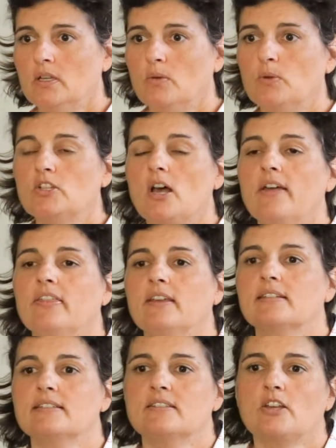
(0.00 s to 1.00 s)
which I
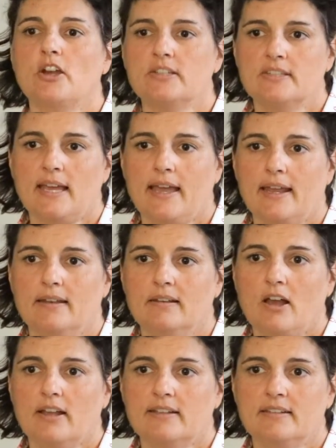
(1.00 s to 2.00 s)
think is so sad.
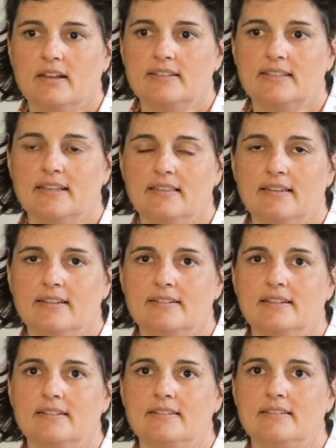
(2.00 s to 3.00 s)
I see things
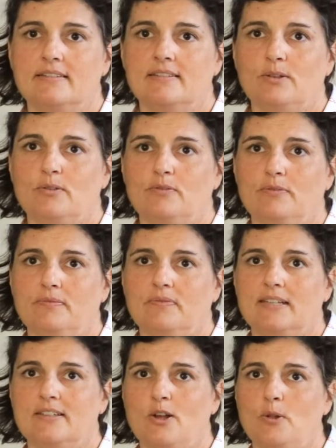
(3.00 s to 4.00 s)
in sort of
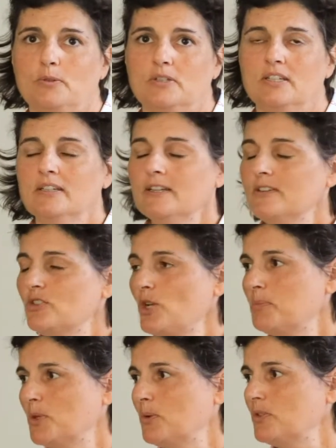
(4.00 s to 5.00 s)
these old
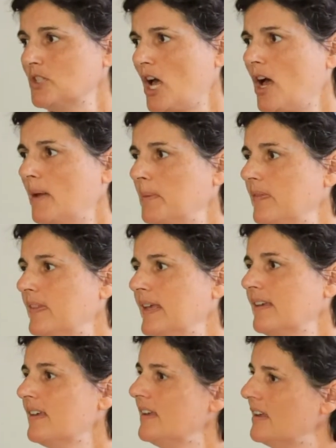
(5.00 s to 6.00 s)
shops all the time and
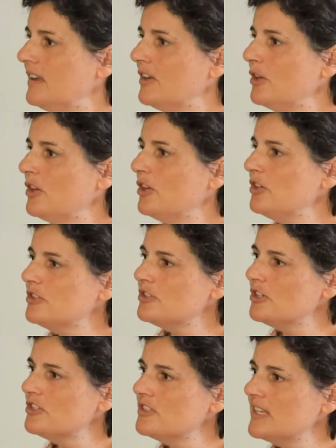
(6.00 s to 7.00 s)
think,
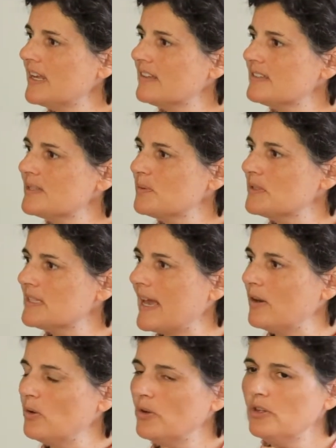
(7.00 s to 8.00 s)
whose necklace was that? Or